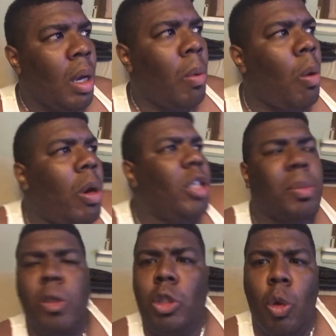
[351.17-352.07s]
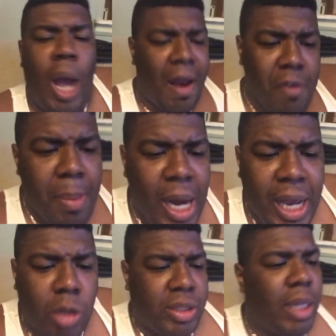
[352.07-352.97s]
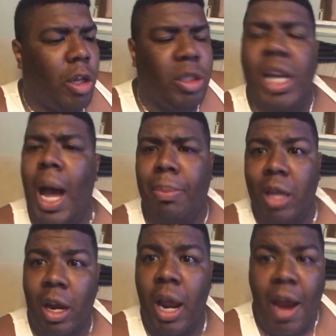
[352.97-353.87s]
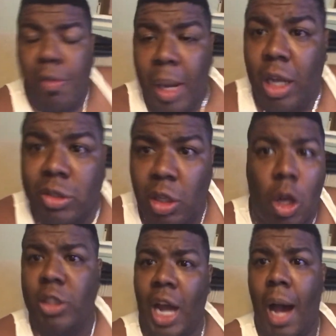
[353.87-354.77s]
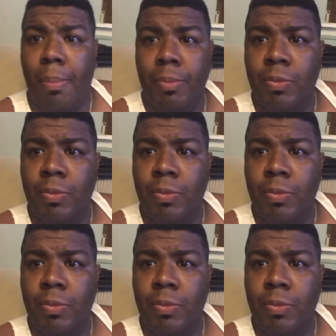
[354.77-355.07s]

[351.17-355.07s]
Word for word: What are you supposed to do? Everybody else did their job there. Everybody else did their job.